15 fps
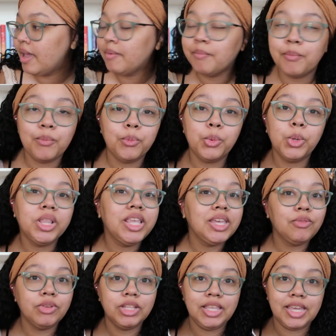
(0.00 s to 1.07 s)
am really,
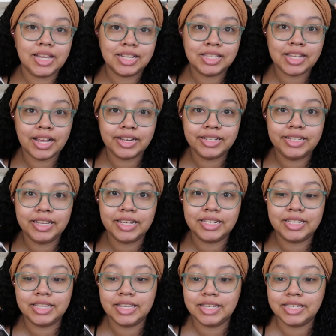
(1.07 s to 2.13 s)
really excited to get
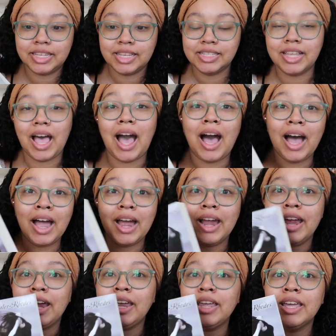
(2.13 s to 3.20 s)
to this, because
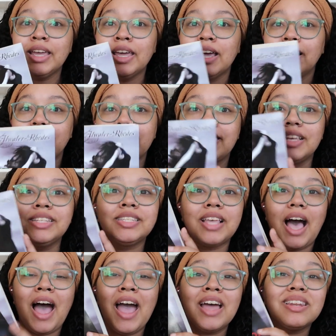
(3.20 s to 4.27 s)
I
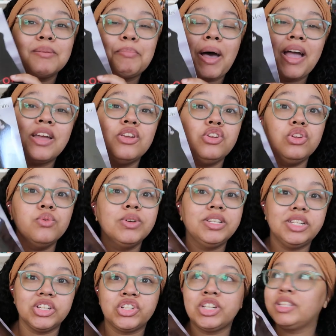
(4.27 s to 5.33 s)
had to buy a new
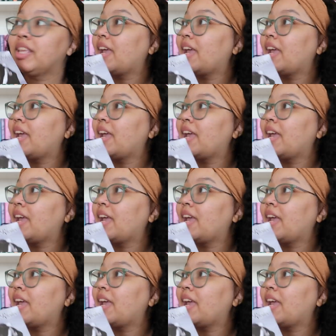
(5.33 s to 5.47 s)
edition.